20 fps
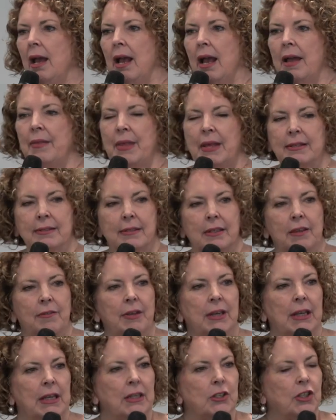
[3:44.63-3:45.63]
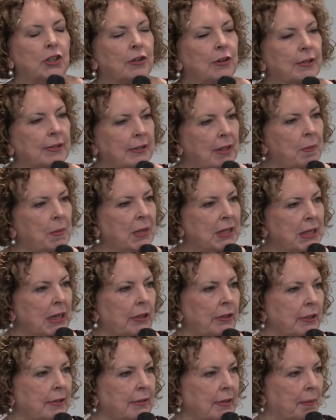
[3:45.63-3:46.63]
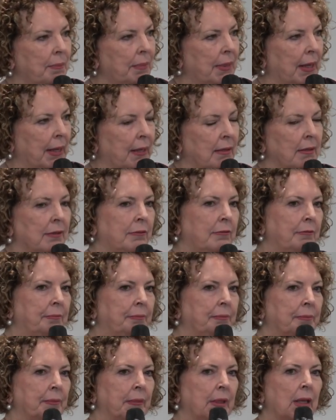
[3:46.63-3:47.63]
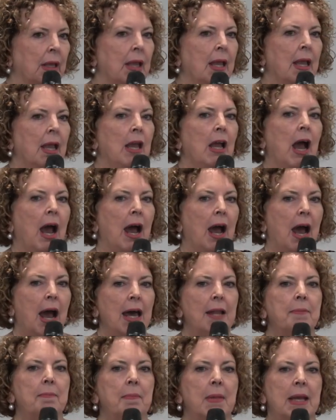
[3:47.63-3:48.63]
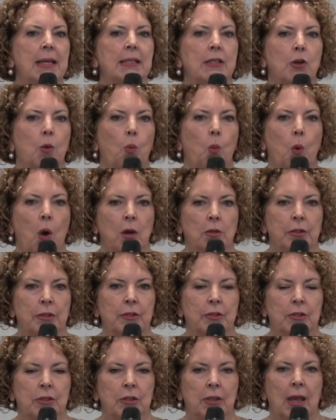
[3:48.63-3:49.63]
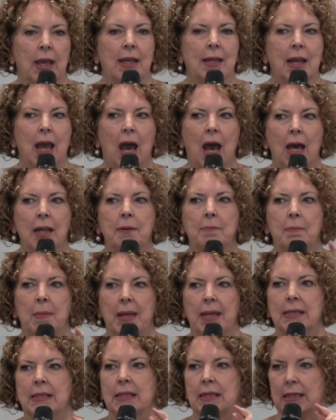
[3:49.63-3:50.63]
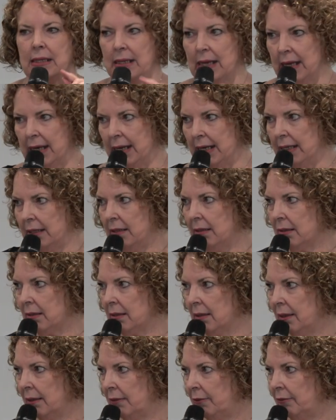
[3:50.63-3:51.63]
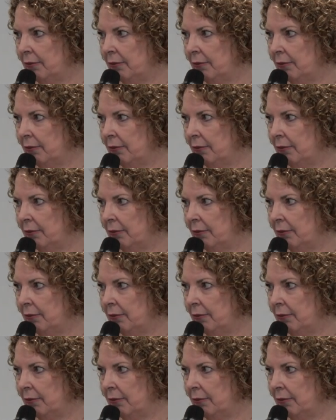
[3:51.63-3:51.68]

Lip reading: And that's giving in to, because let me tell you something. Unmet wants and unmet needs